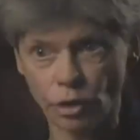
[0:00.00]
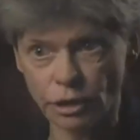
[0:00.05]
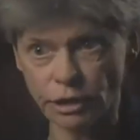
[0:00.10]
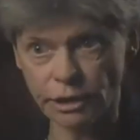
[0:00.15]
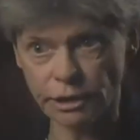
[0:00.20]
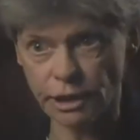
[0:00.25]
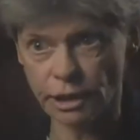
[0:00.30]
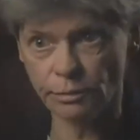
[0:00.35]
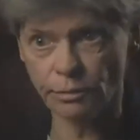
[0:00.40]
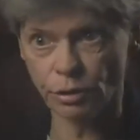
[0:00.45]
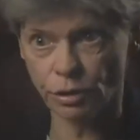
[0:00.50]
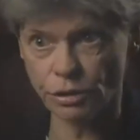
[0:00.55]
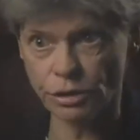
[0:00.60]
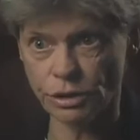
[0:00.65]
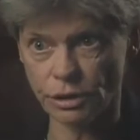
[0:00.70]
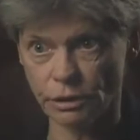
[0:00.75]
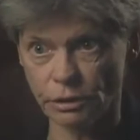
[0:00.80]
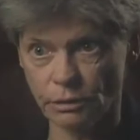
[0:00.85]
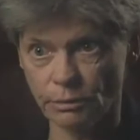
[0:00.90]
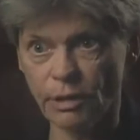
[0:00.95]
not the dead
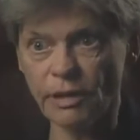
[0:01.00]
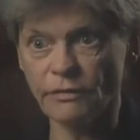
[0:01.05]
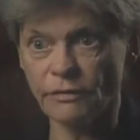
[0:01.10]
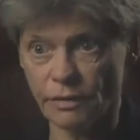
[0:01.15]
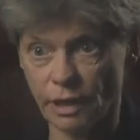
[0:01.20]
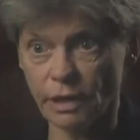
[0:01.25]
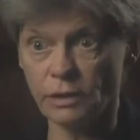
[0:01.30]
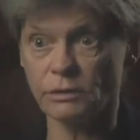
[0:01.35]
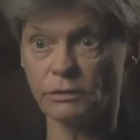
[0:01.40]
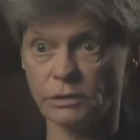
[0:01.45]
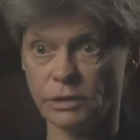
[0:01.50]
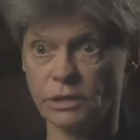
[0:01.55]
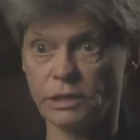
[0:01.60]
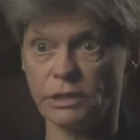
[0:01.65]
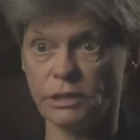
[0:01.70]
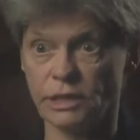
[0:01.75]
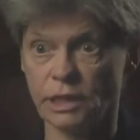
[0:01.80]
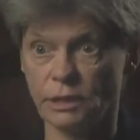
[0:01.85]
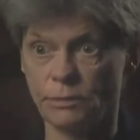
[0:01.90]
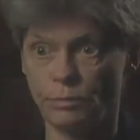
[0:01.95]
person. My father is
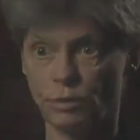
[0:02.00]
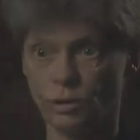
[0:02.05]
the dead